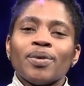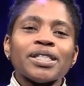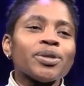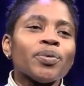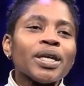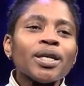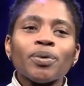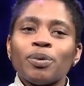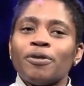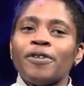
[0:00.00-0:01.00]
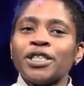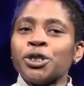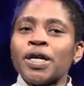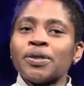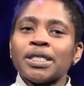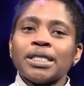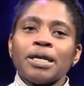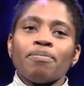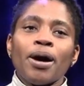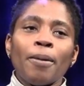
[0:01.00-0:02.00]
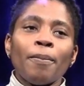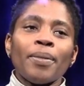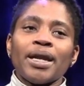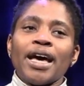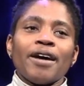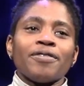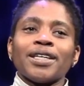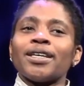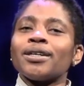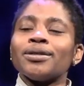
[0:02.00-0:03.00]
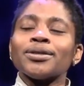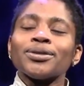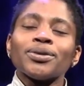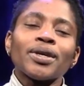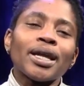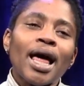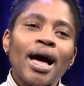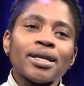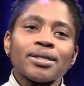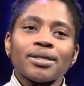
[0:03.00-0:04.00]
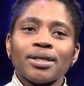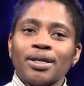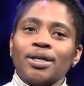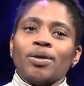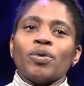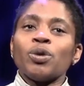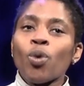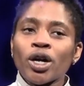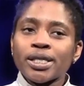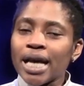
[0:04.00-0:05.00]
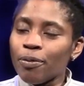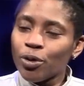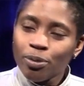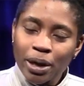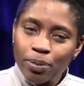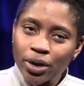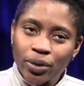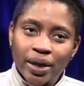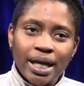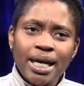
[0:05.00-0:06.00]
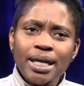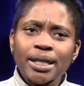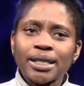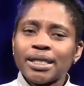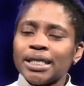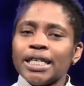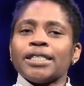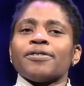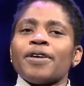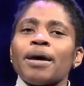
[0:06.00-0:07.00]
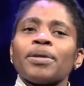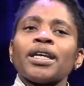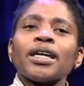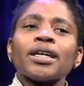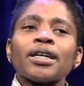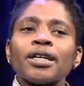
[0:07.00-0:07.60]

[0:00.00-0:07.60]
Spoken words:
Once a week, we would venture out to see Mum and have a giggle through the glass. We'd WhatsApp with my brother in England and his family.